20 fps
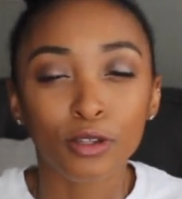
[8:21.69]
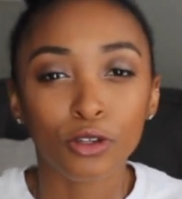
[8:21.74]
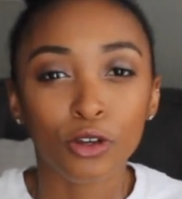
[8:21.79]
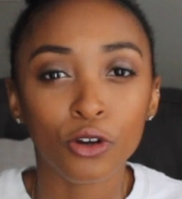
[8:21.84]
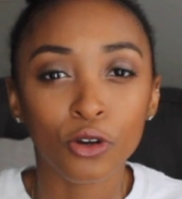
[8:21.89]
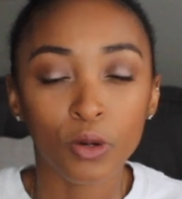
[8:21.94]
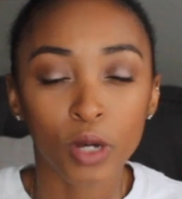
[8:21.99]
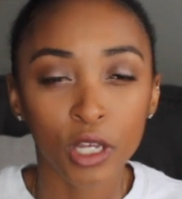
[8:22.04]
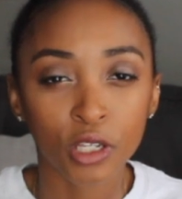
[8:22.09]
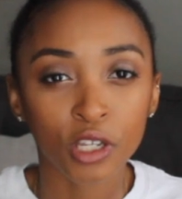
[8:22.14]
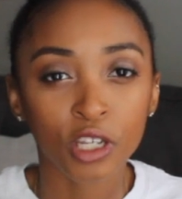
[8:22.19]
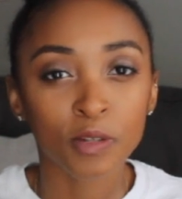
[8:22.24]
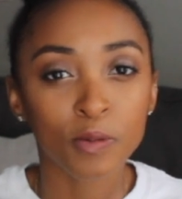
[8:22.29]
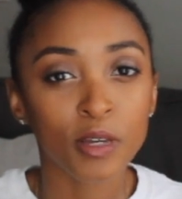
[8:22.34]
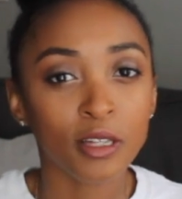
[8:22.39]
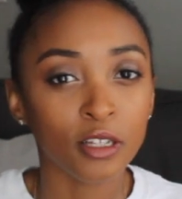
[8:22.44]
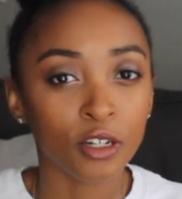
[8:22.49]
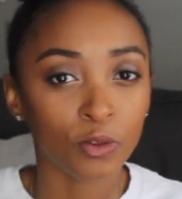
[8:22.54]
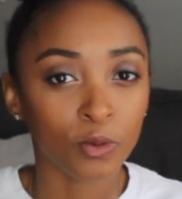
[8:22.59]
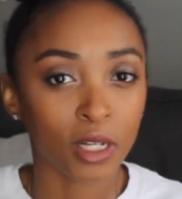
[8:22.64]
So it took
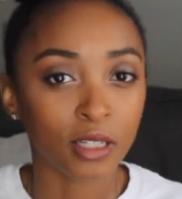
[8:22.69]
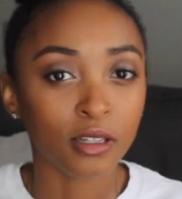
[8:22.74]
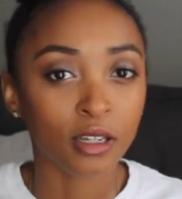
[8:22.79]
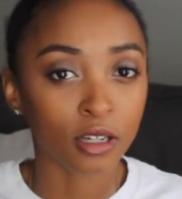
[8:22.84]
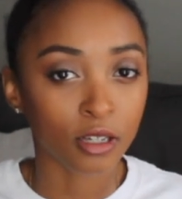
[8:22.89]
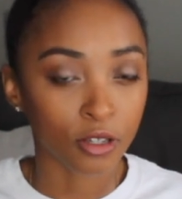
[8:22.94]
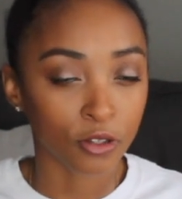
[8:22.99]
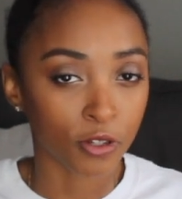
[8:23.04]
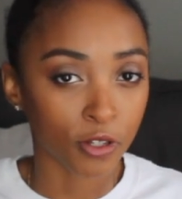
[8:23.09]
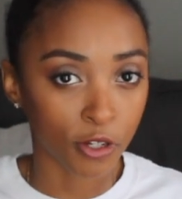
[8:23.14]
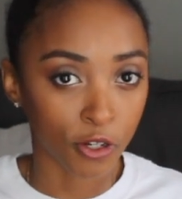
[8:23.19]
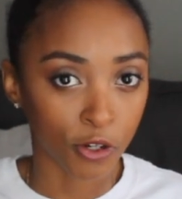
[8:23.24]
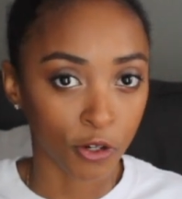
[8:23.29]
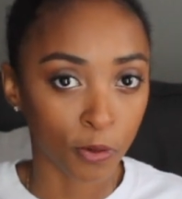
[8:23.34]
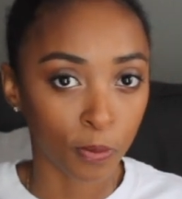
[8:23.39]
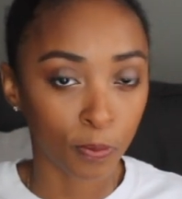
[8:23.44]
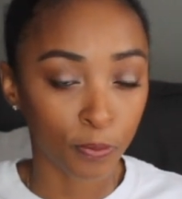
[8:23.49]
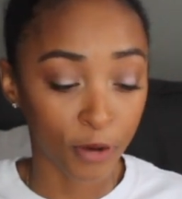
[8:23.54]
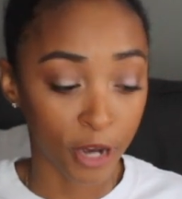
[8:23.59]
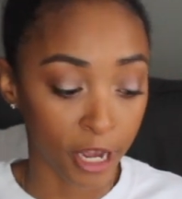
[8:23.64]
me a little while to get used
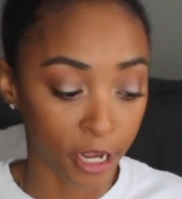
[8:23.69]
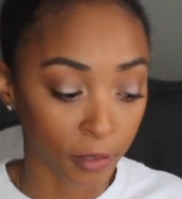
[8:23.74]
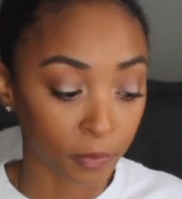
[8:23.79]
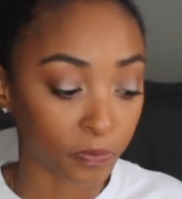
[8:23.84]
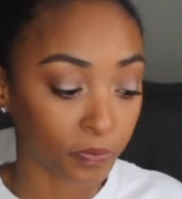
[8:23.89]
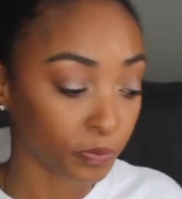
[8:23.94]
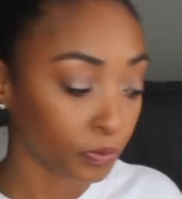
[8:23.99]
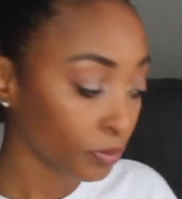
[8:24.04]
to, but